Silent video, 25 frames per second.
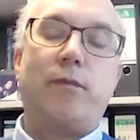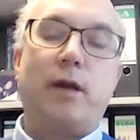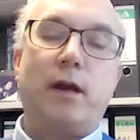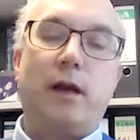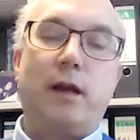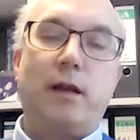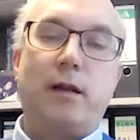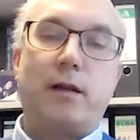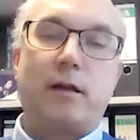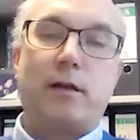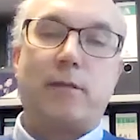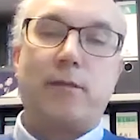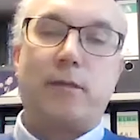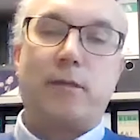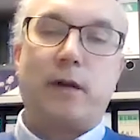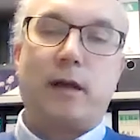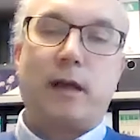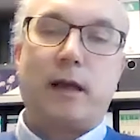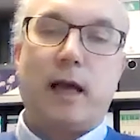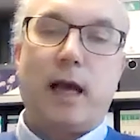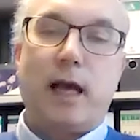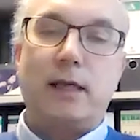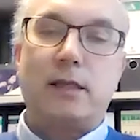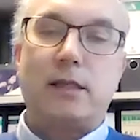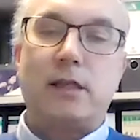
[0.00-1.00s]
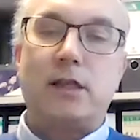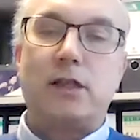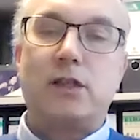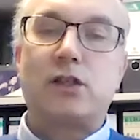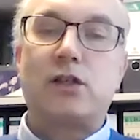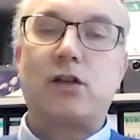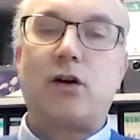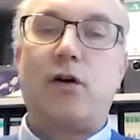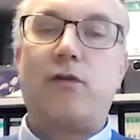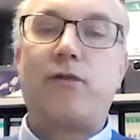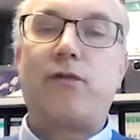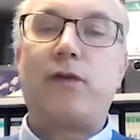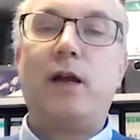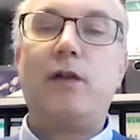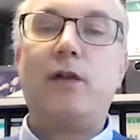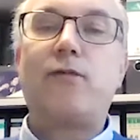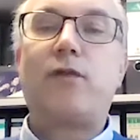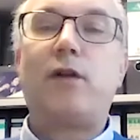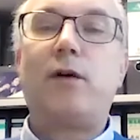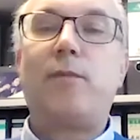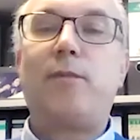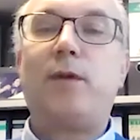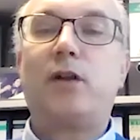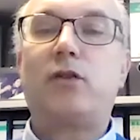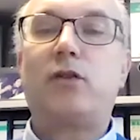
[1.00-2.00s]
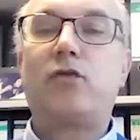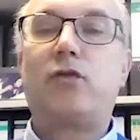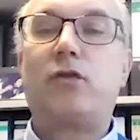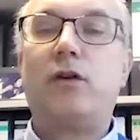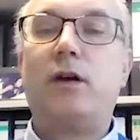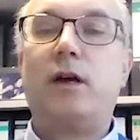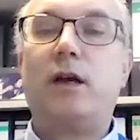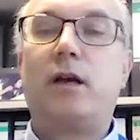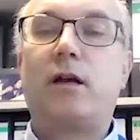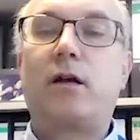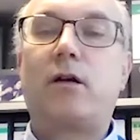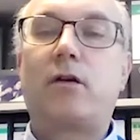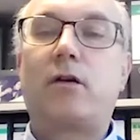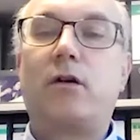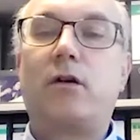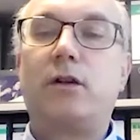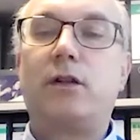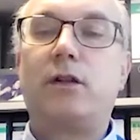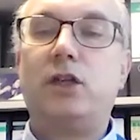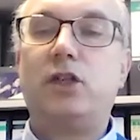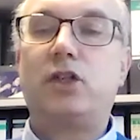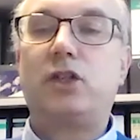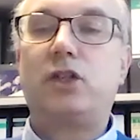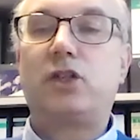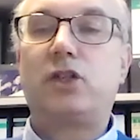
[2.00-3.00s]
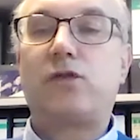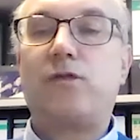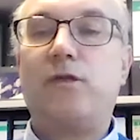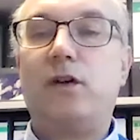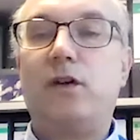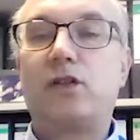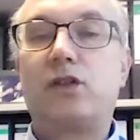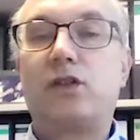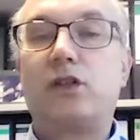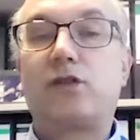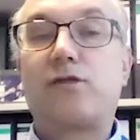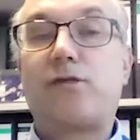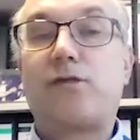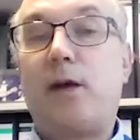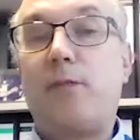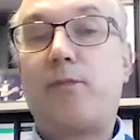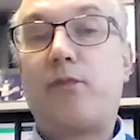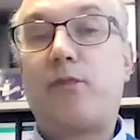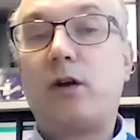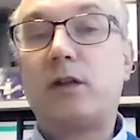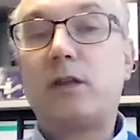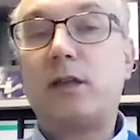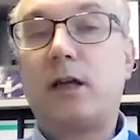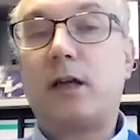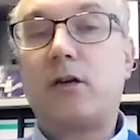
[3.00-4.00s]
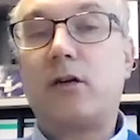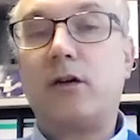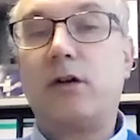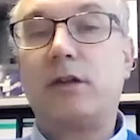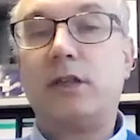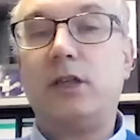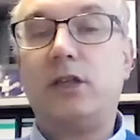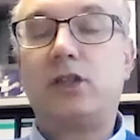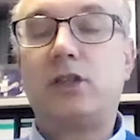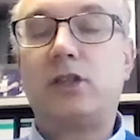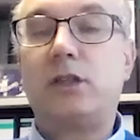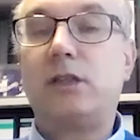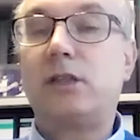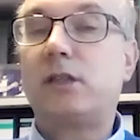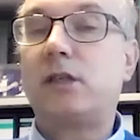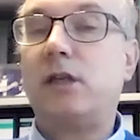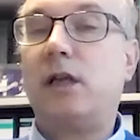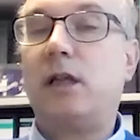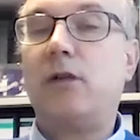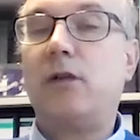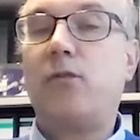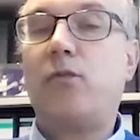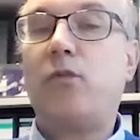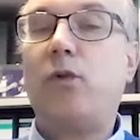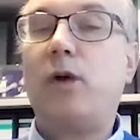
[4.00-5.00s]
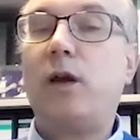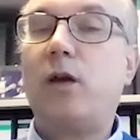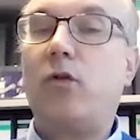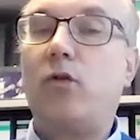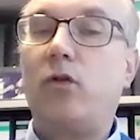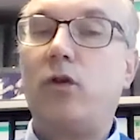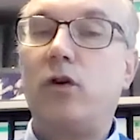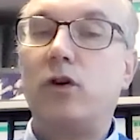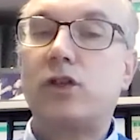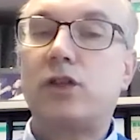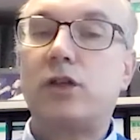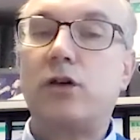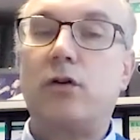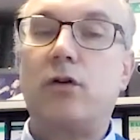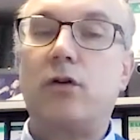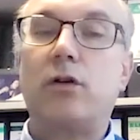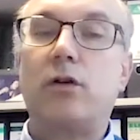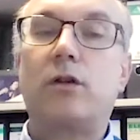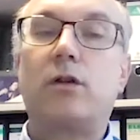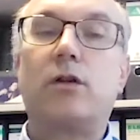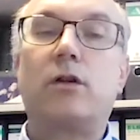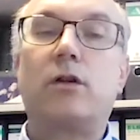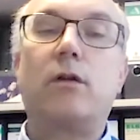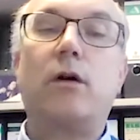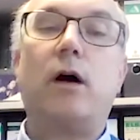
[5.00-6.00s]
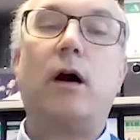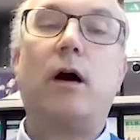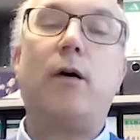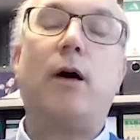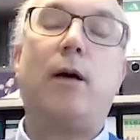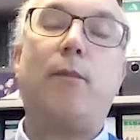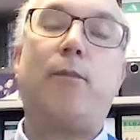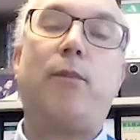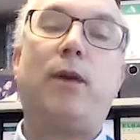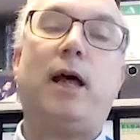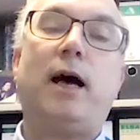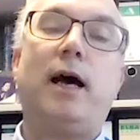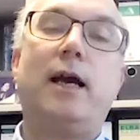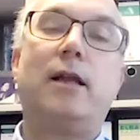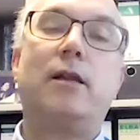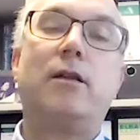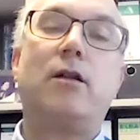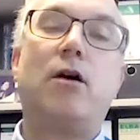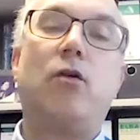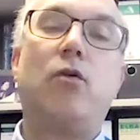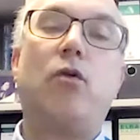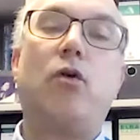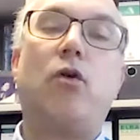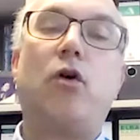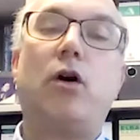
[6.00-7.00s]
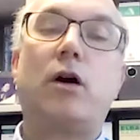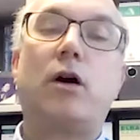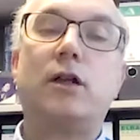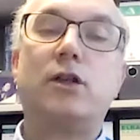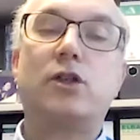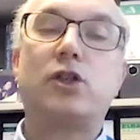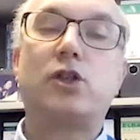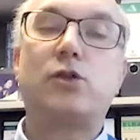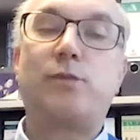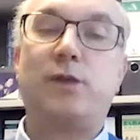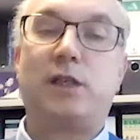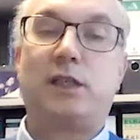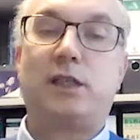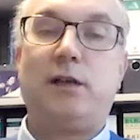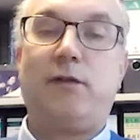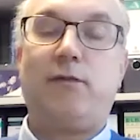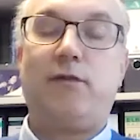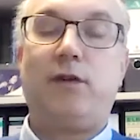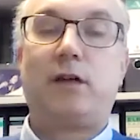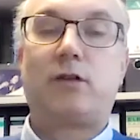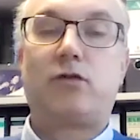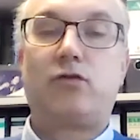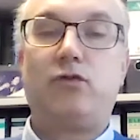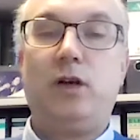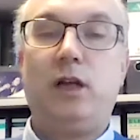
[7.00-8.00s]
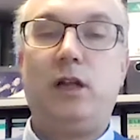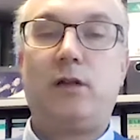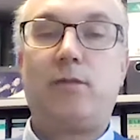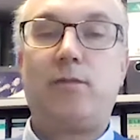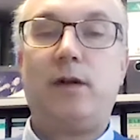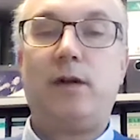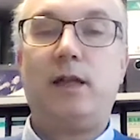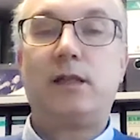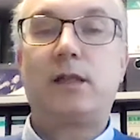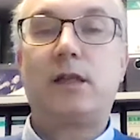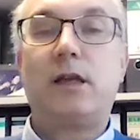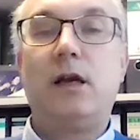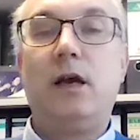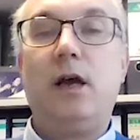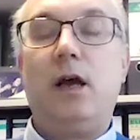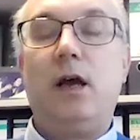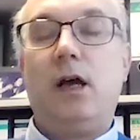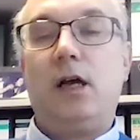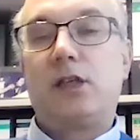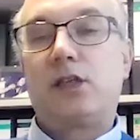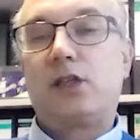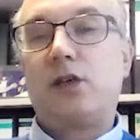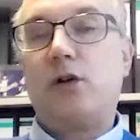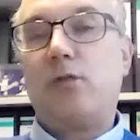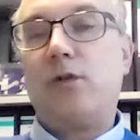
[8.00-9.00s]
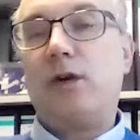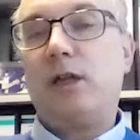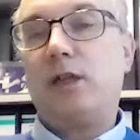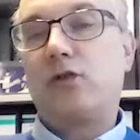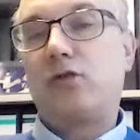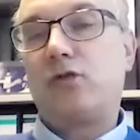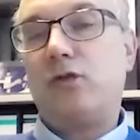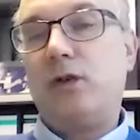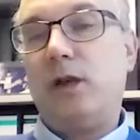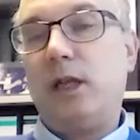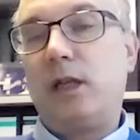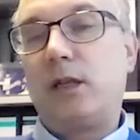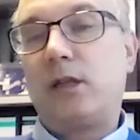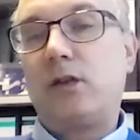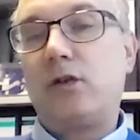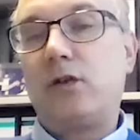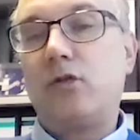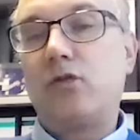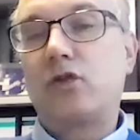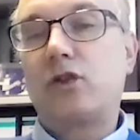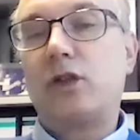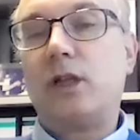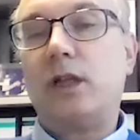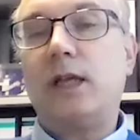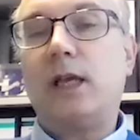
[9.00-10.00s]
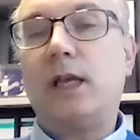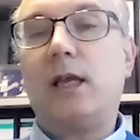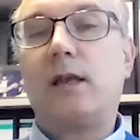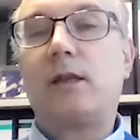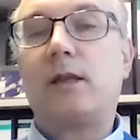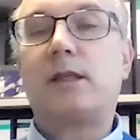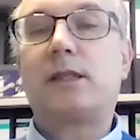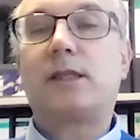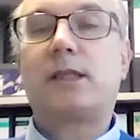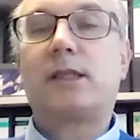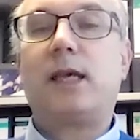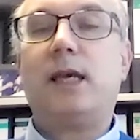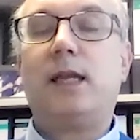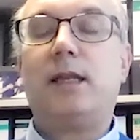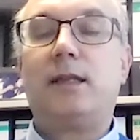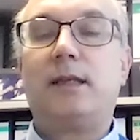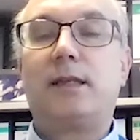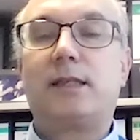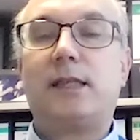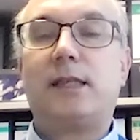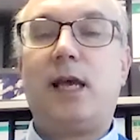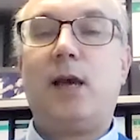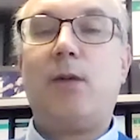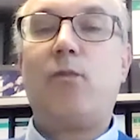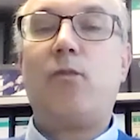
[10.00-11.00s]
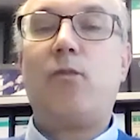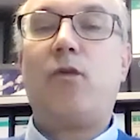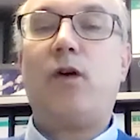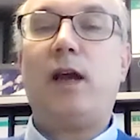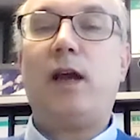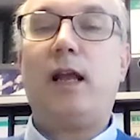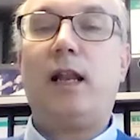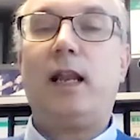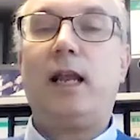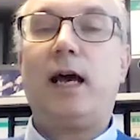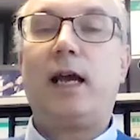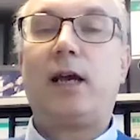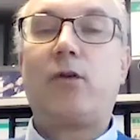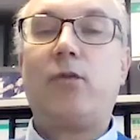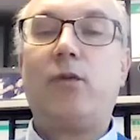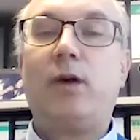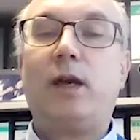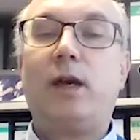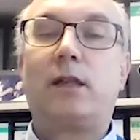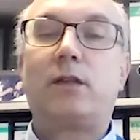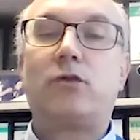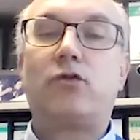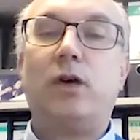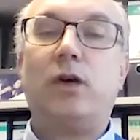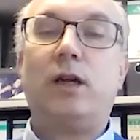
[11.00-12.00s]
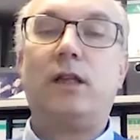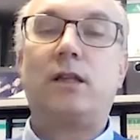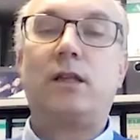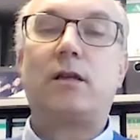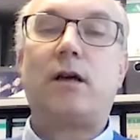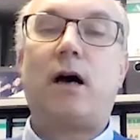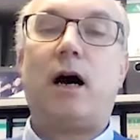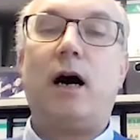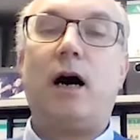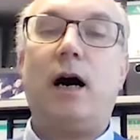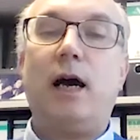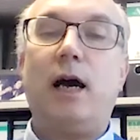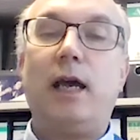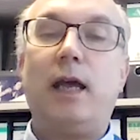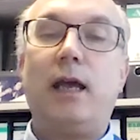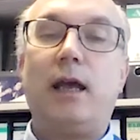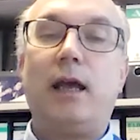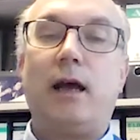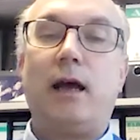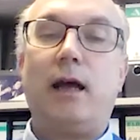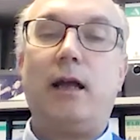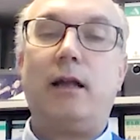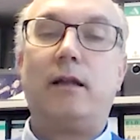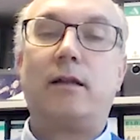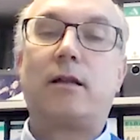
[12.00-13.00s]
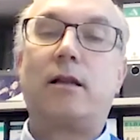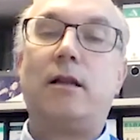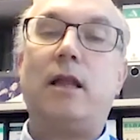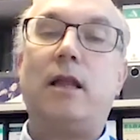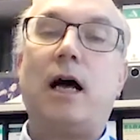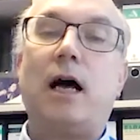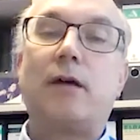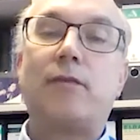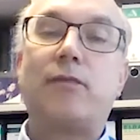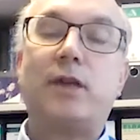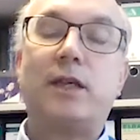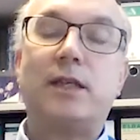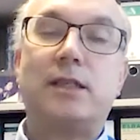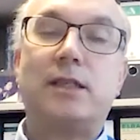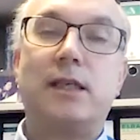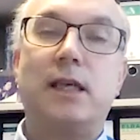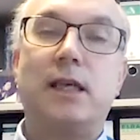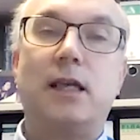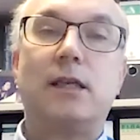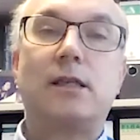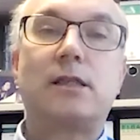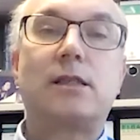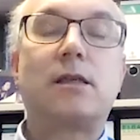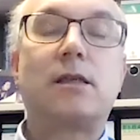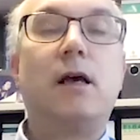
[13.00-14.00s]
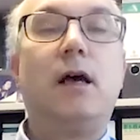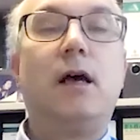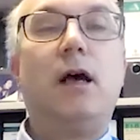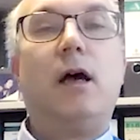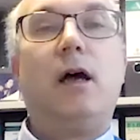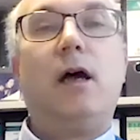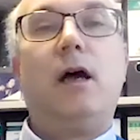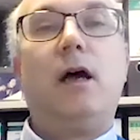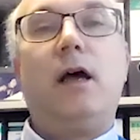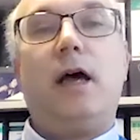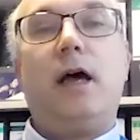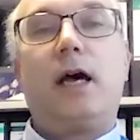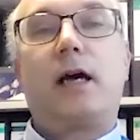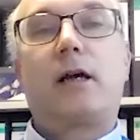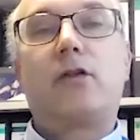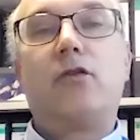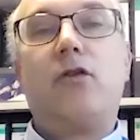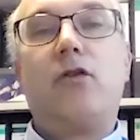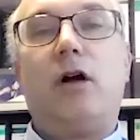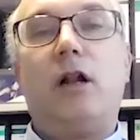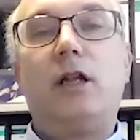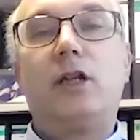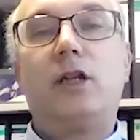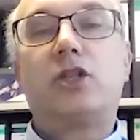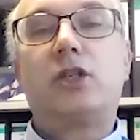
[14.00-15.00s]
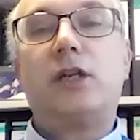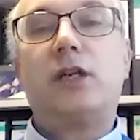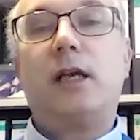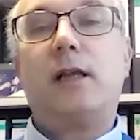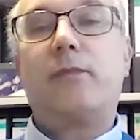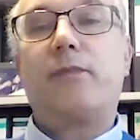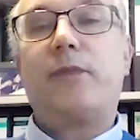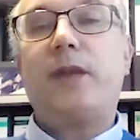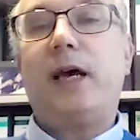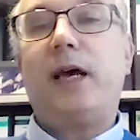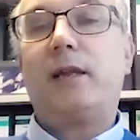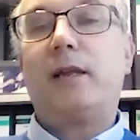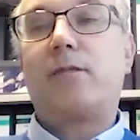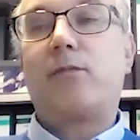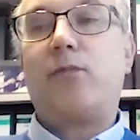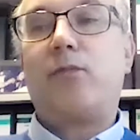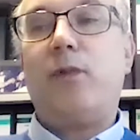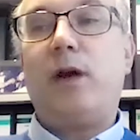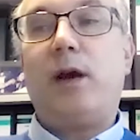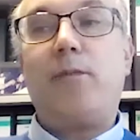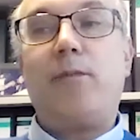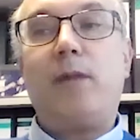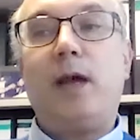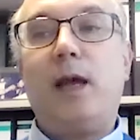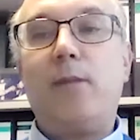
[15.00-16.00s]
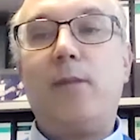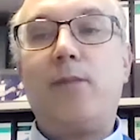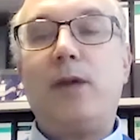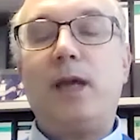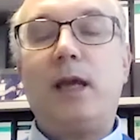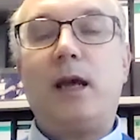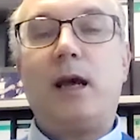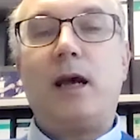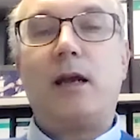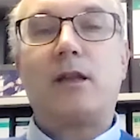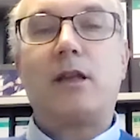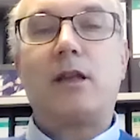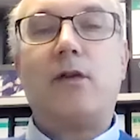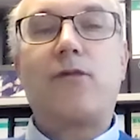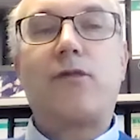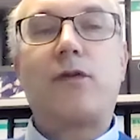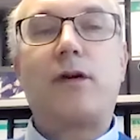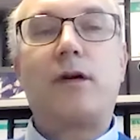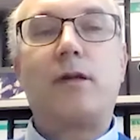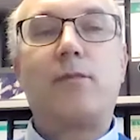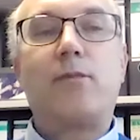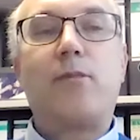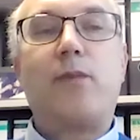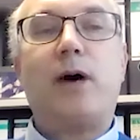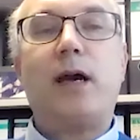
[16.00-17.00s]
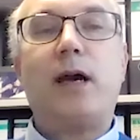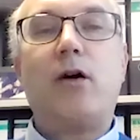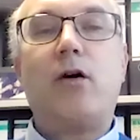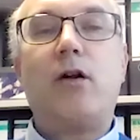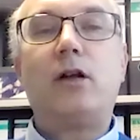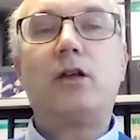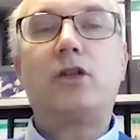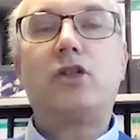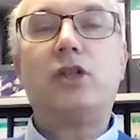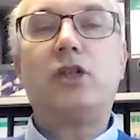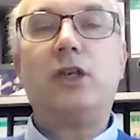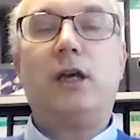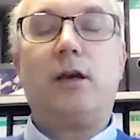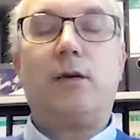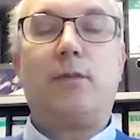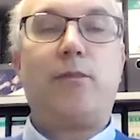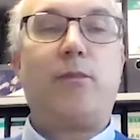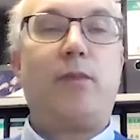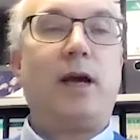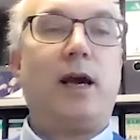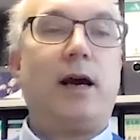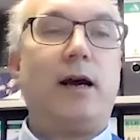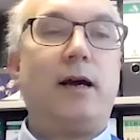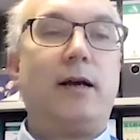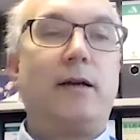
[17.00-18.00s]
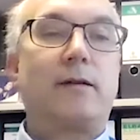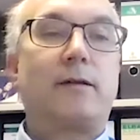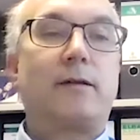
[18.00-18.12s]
in cases of inflammatory conditions versus fibrotic conditions. And we also apply no organ-specific treatment. So we treat usually skin the same way like we treat eye and lung disease, acknowledging that there may be a different biology behind.